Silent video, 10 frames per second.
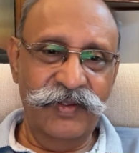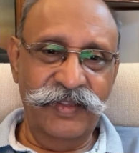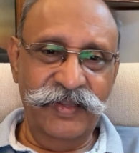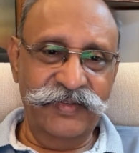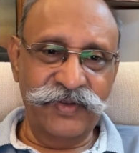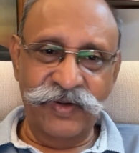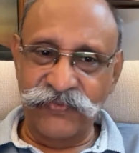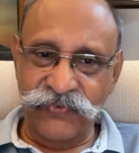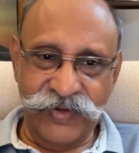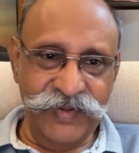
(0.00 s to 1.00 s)
it's not
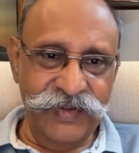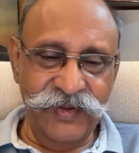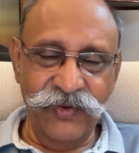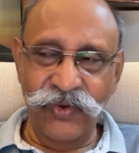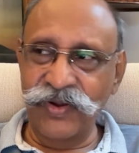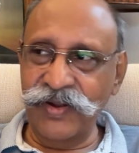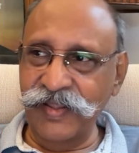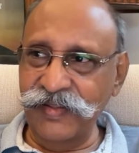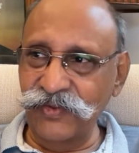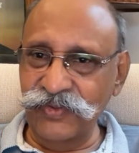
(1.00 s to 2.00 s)
funny.
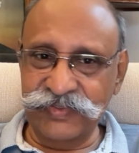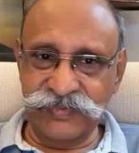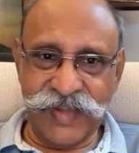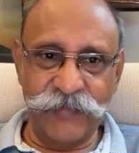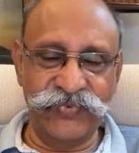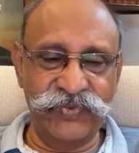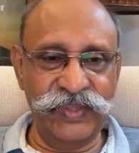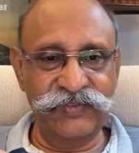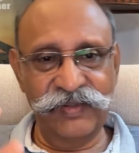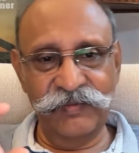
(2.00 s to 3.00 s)
Already those chaps,
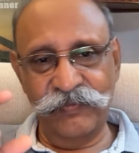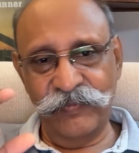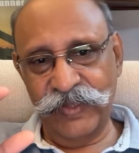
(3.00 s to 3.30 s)
there's a,